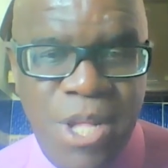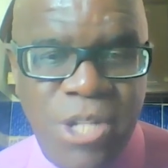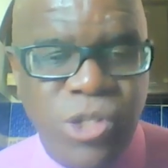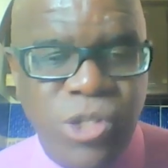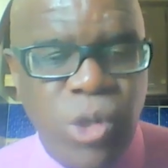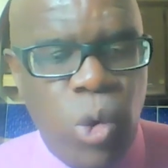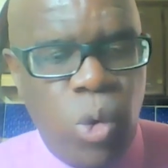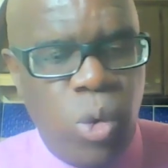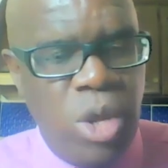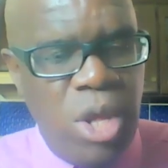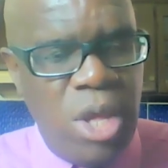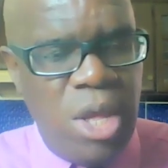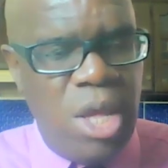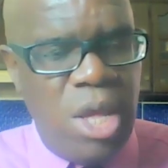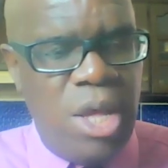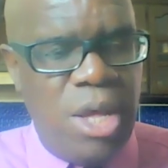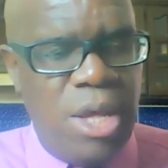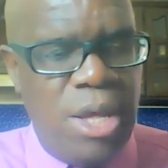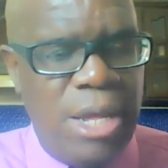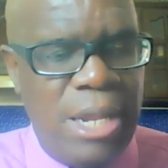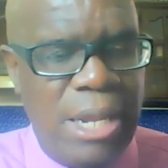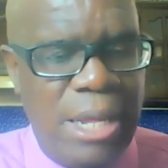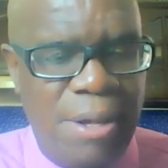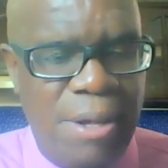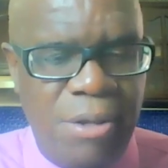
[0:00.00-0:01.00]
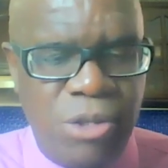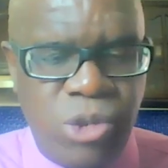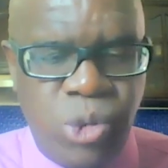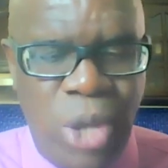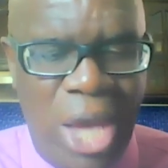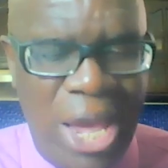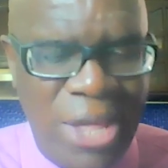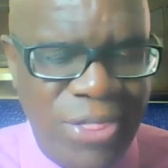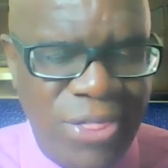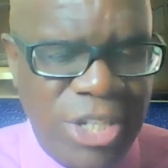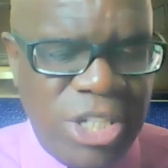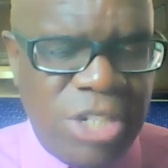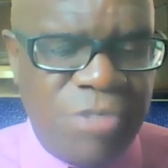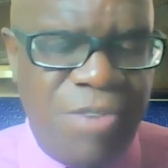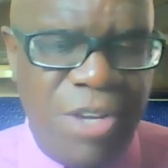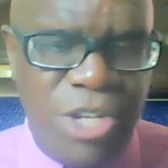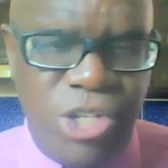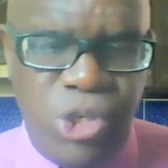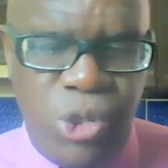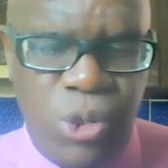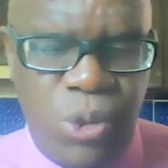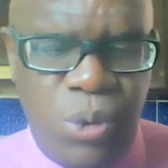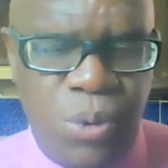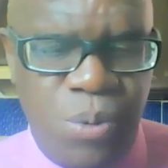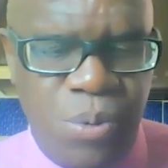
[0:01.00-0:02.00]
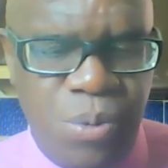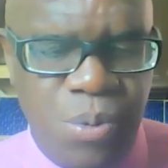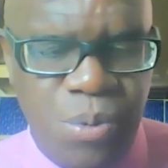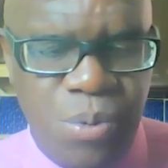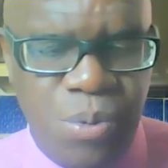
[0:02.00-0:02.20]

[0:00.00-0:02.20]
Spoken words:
So, to end this video,